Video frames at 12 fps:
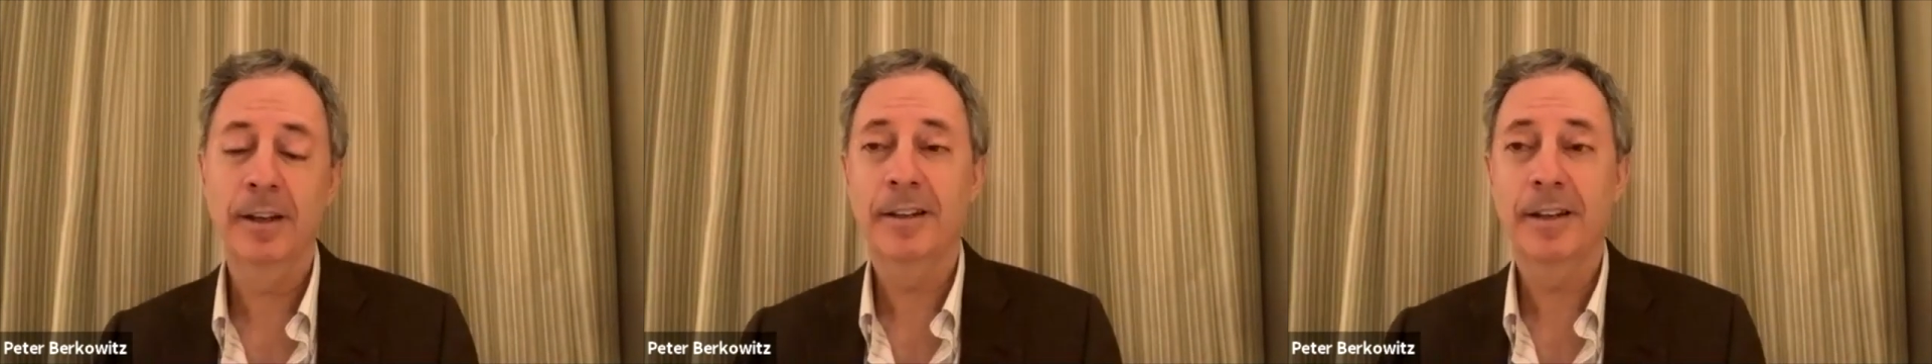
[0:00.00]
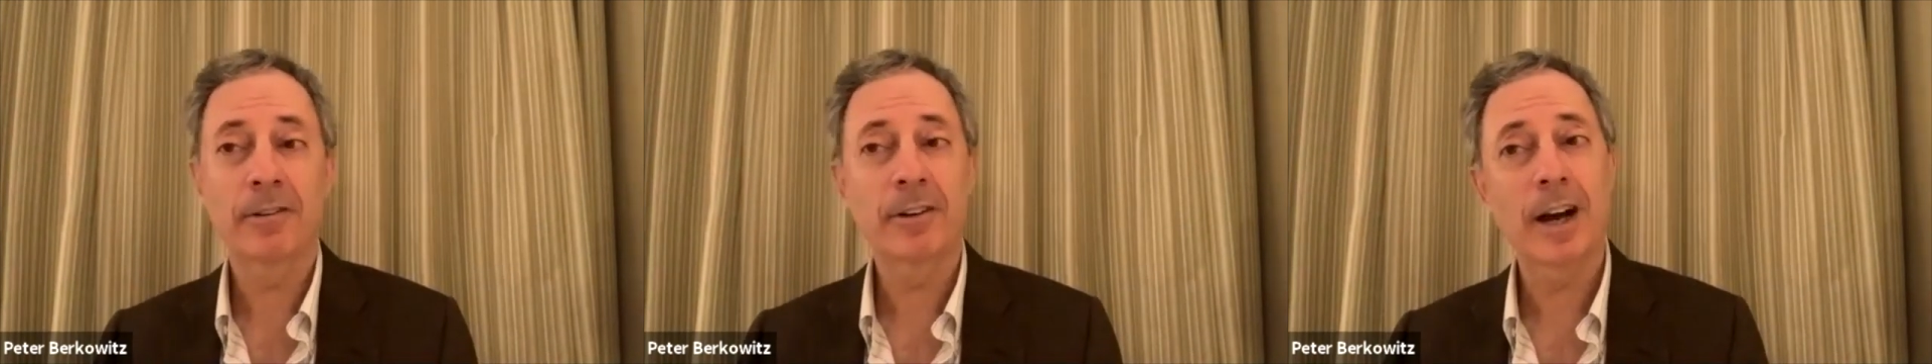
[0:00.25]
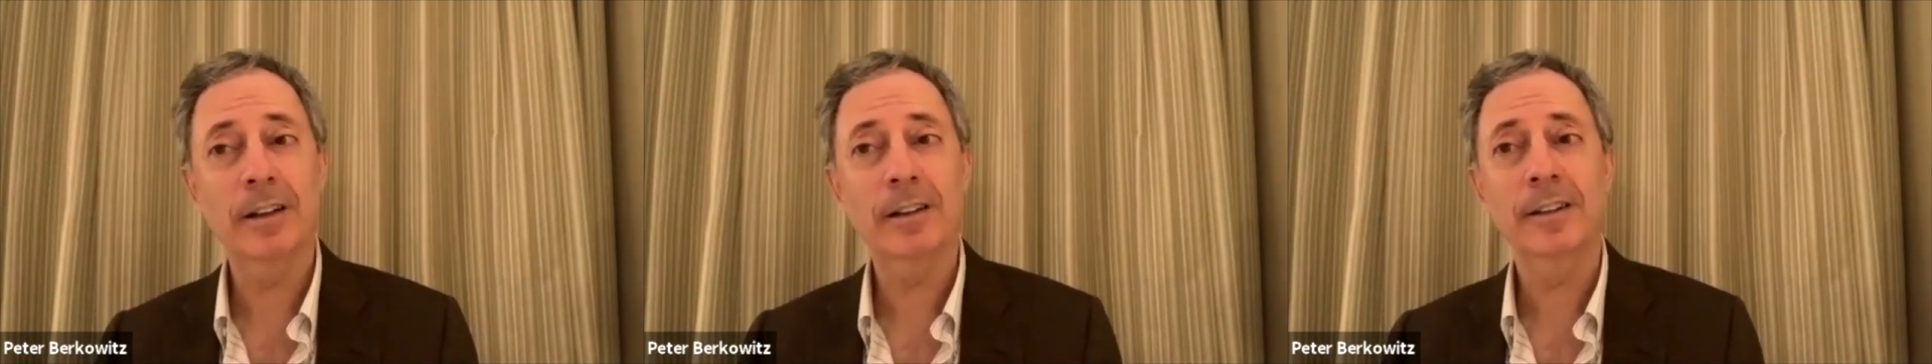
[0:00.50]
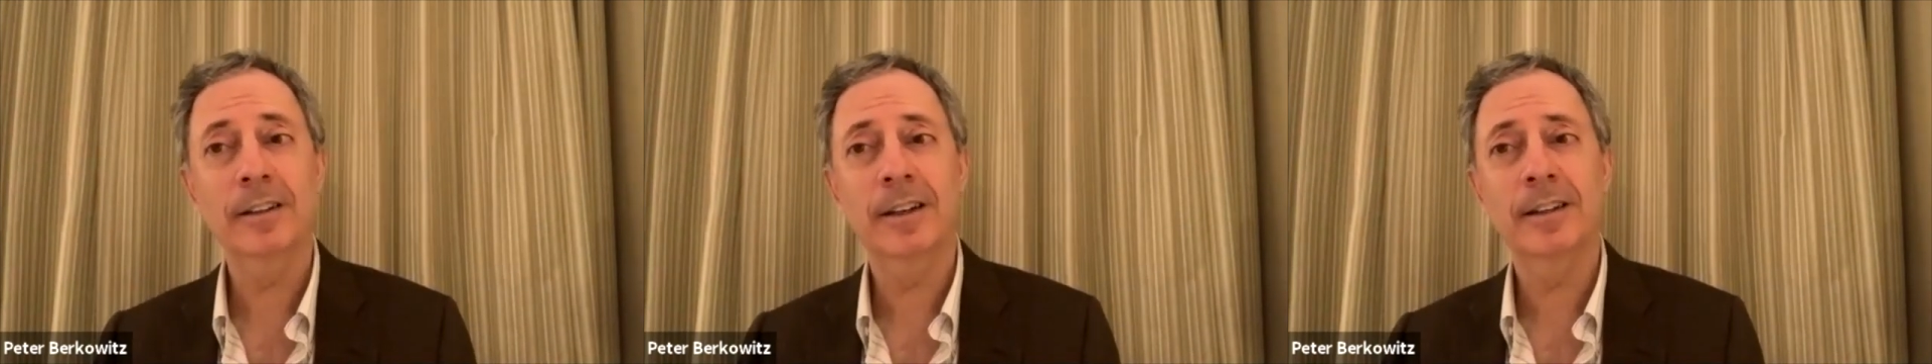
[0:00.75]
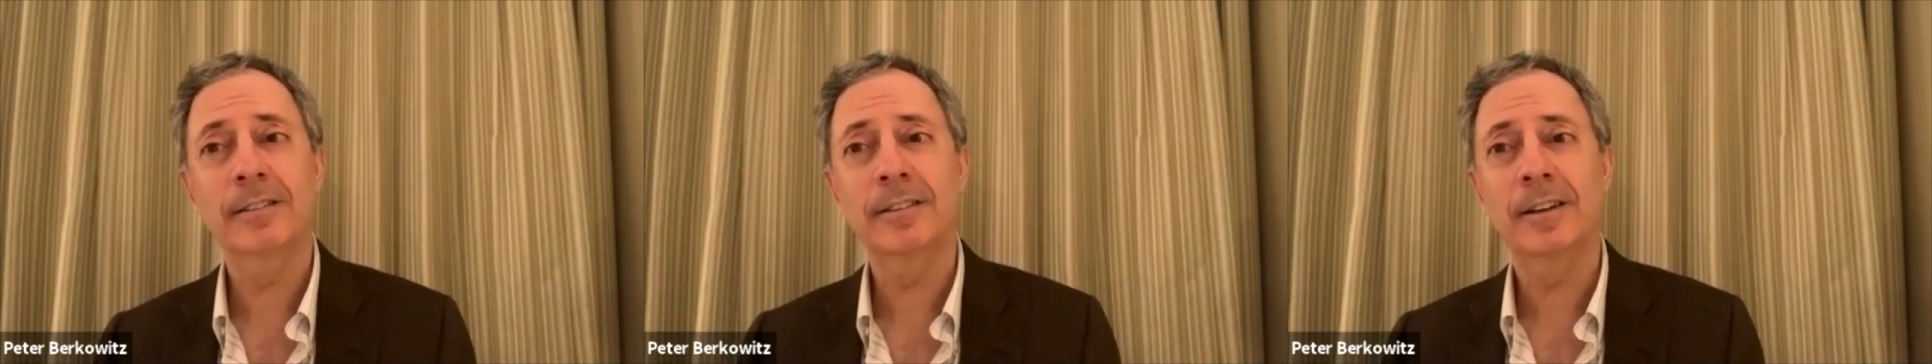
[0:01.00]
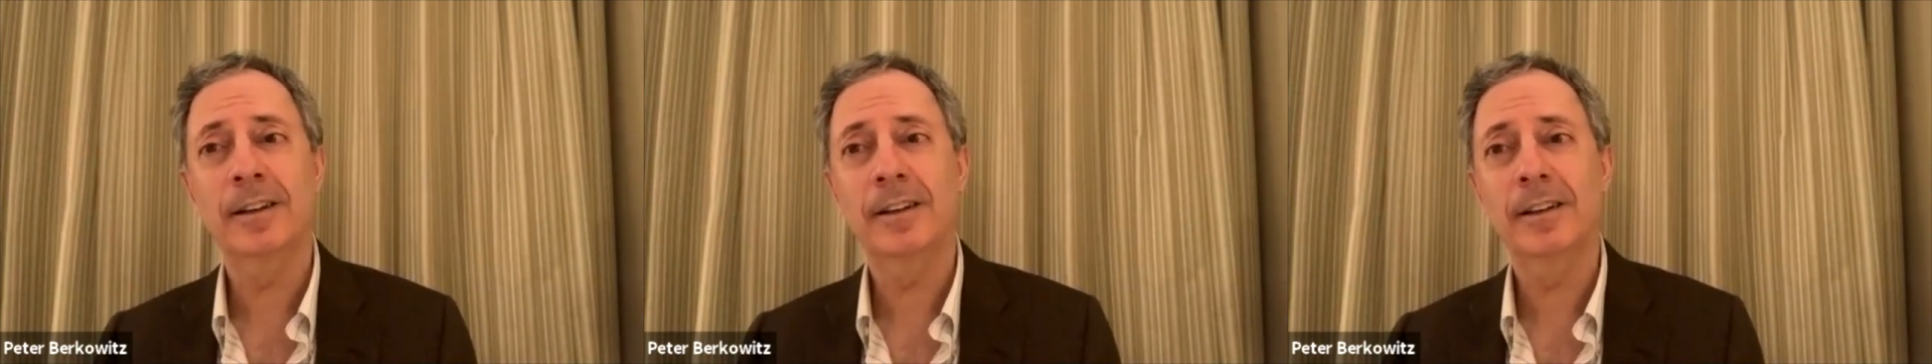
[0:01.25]
now colleague at
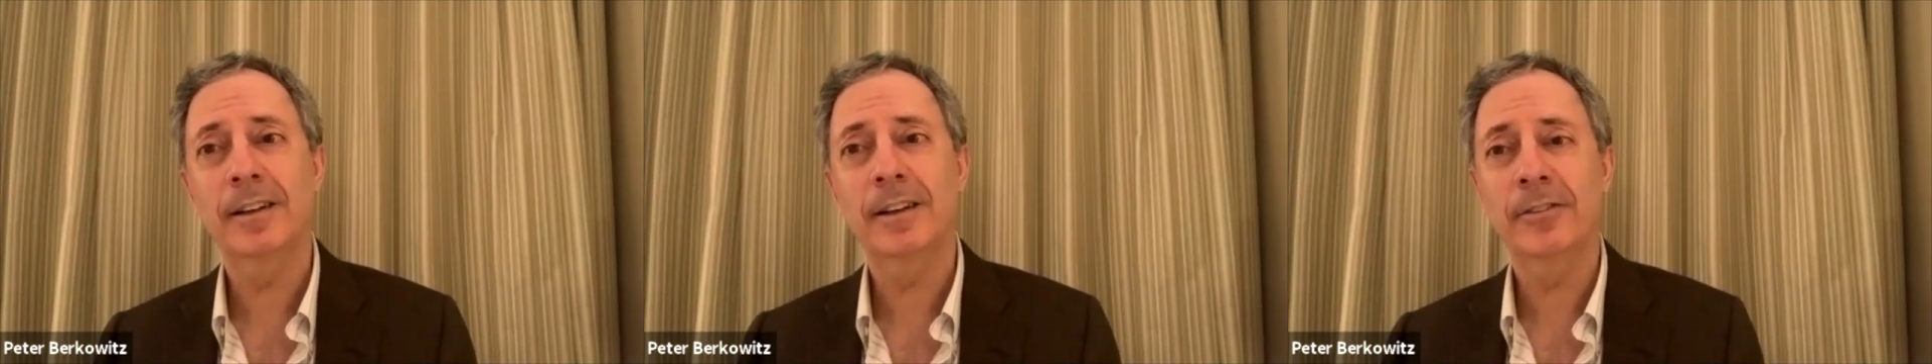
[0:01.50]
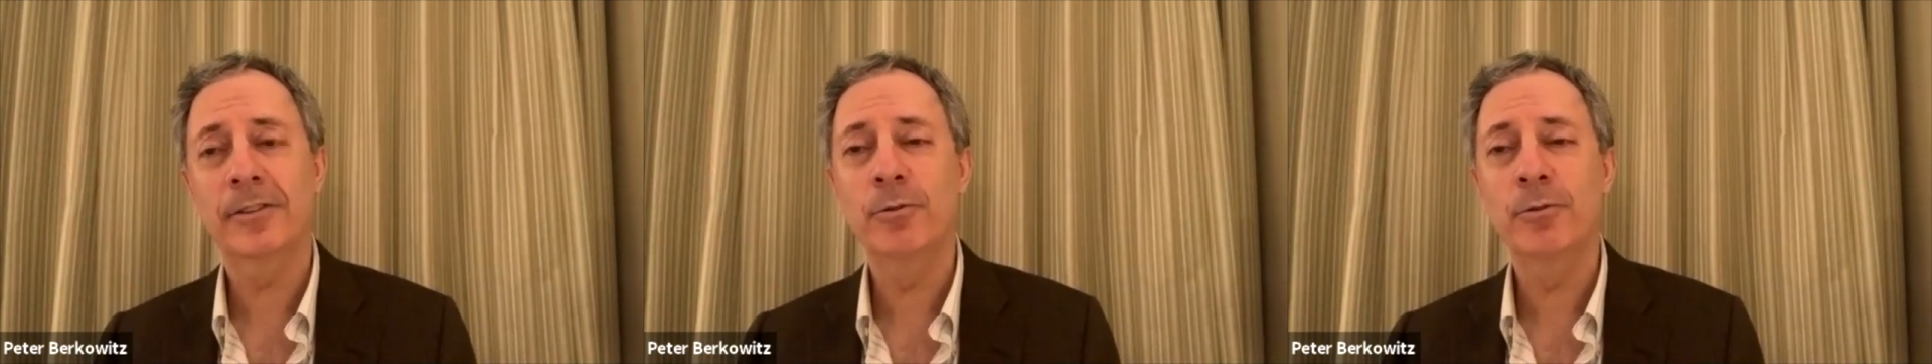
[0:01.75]
the